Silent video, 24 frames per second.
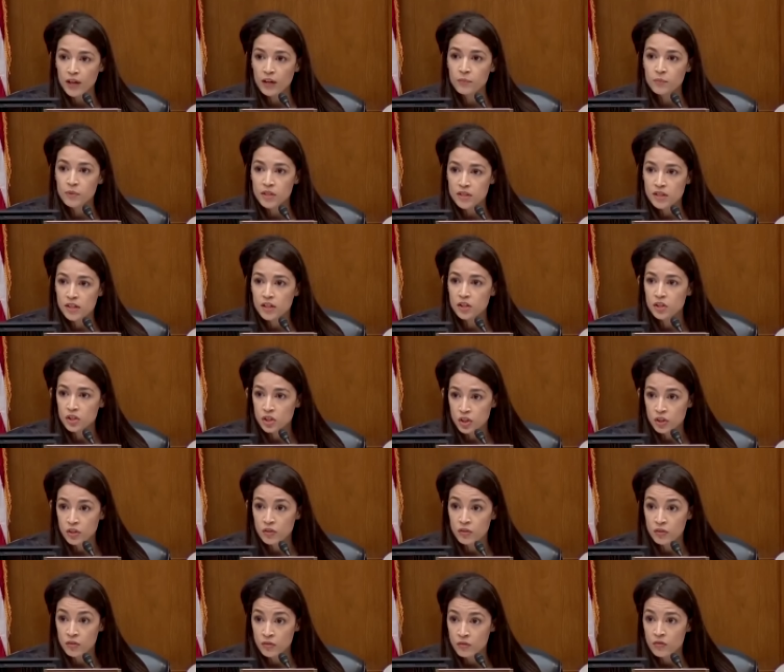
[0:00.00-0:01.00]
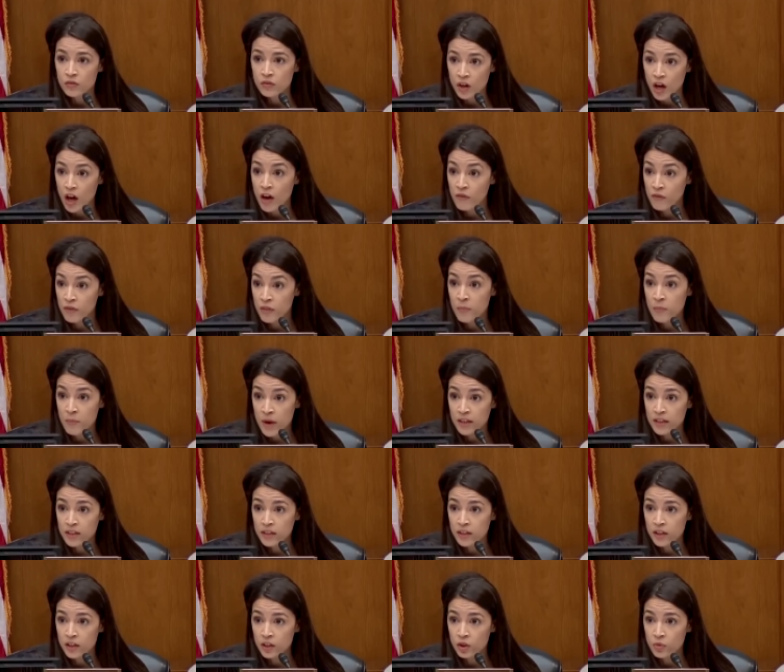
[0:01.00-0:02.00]
the recommendation of
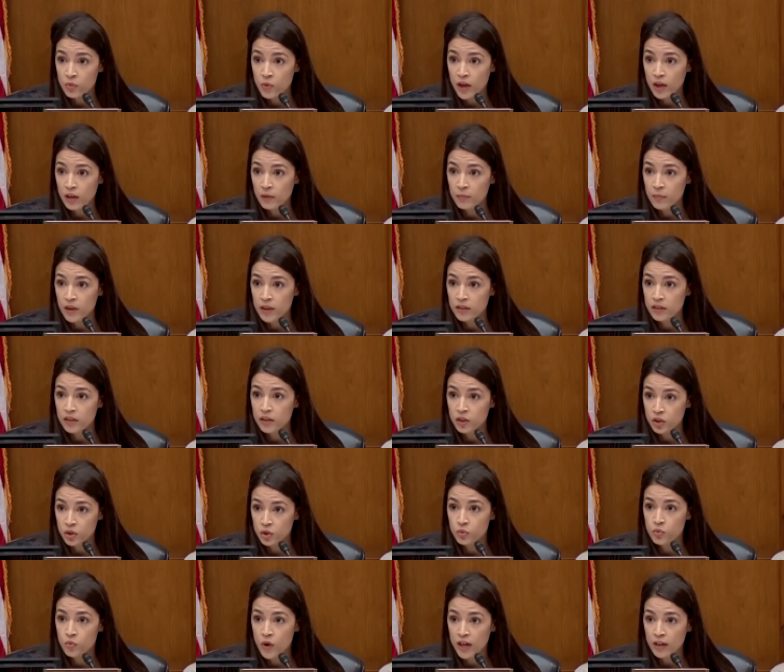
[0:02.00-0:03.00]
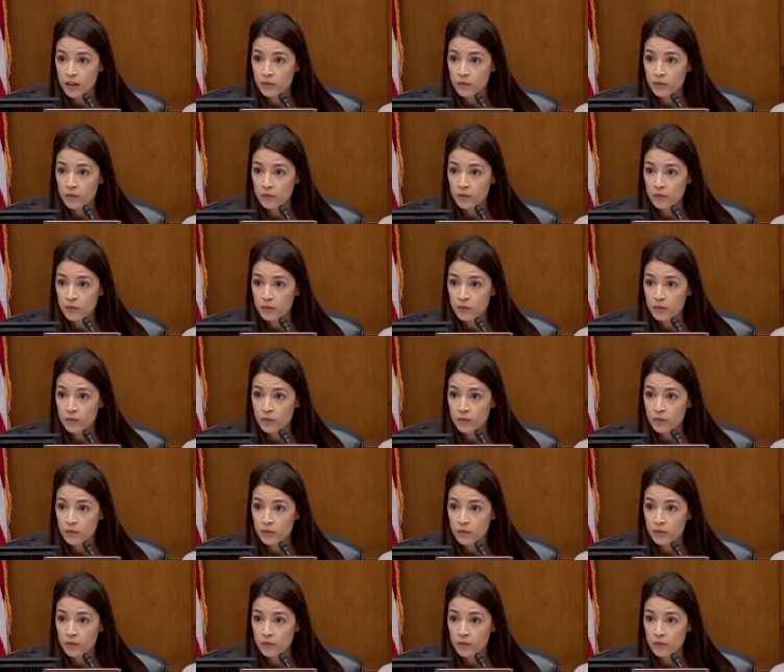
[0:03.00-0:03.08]
the many that you recommended,